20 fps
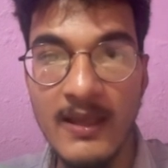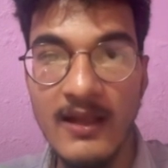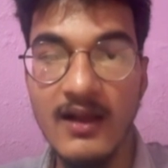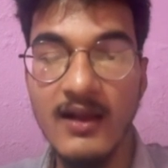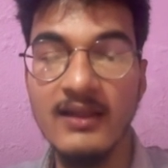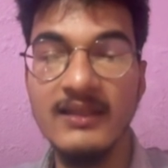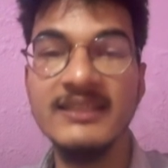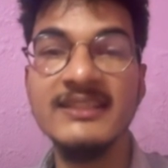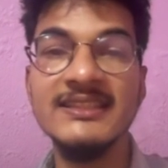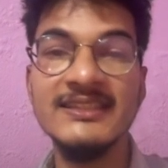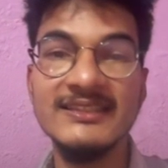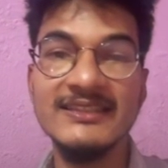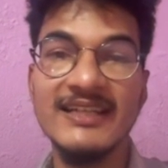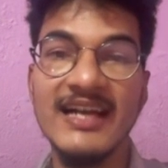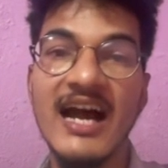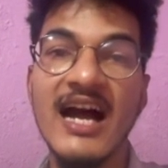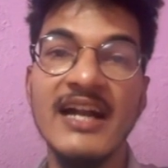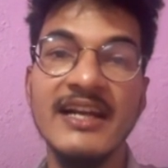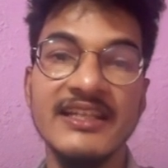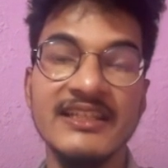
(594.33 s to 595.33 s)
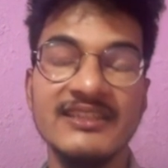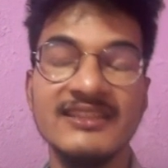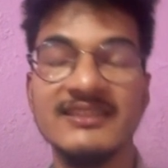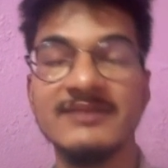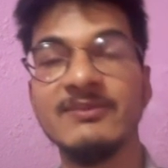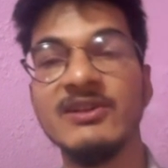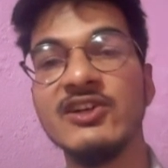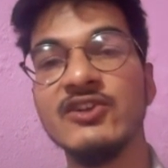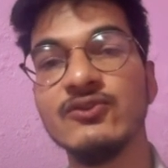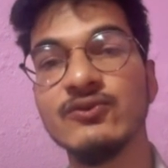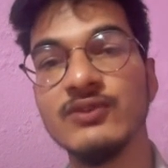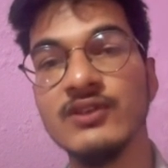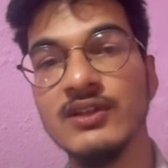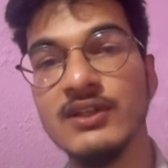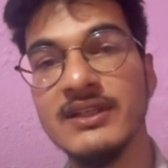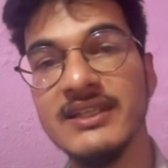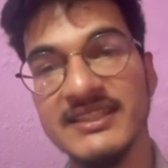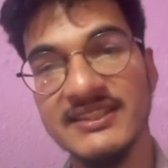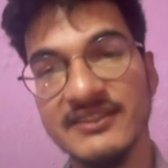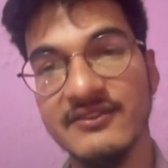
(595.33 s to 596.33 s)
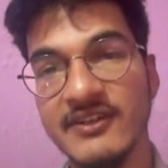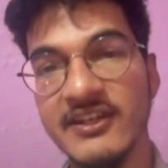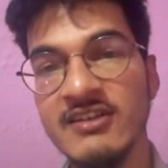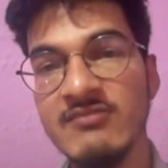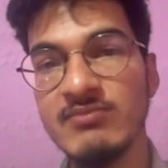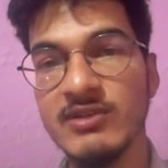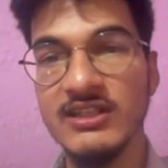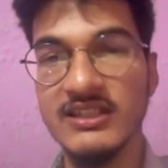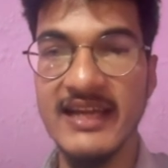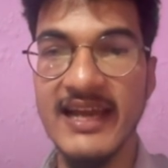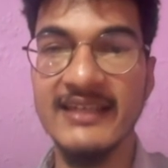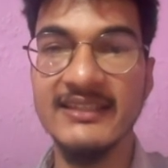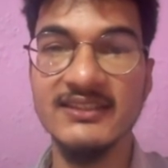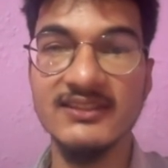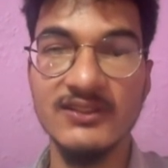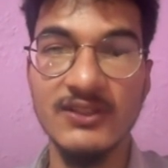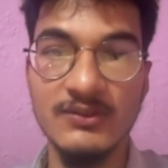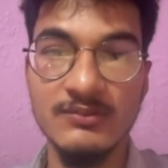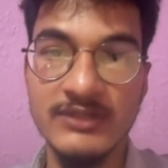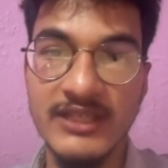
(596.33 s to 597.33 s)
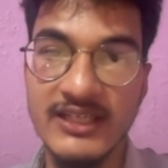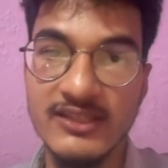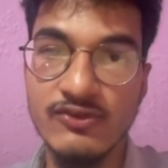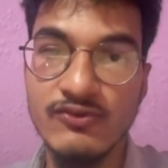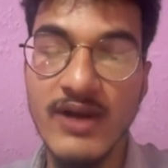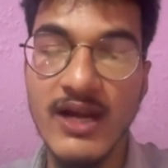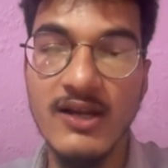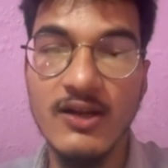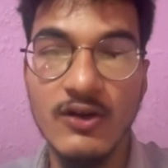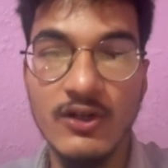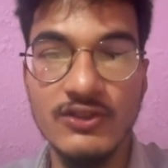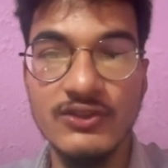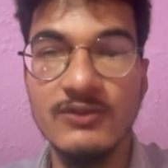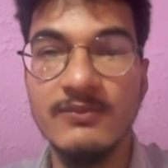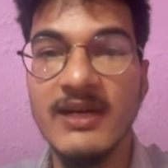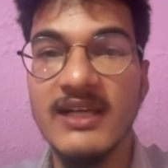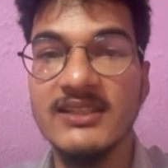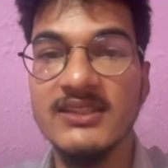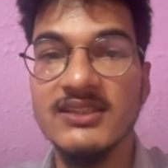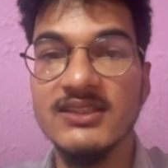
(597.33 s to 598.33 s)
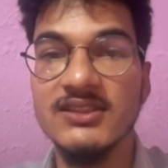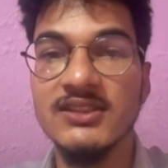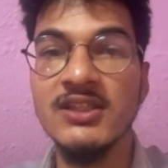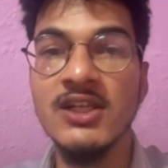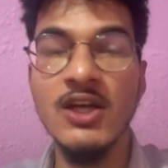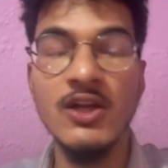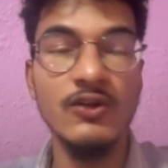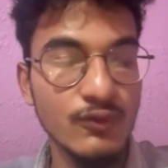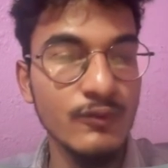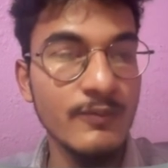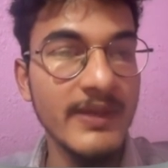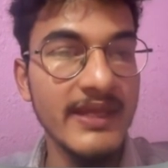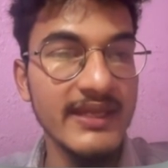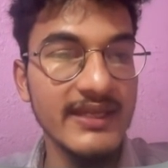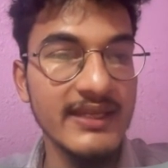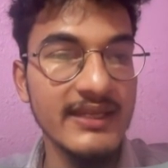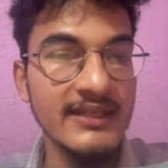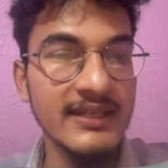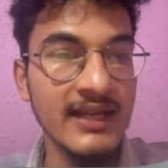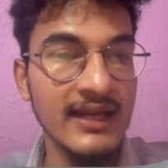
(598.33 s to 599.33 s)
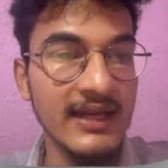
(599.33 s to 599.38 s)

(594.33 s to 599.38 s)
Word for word: A list card is similar to the list grid but has some extra customization to make it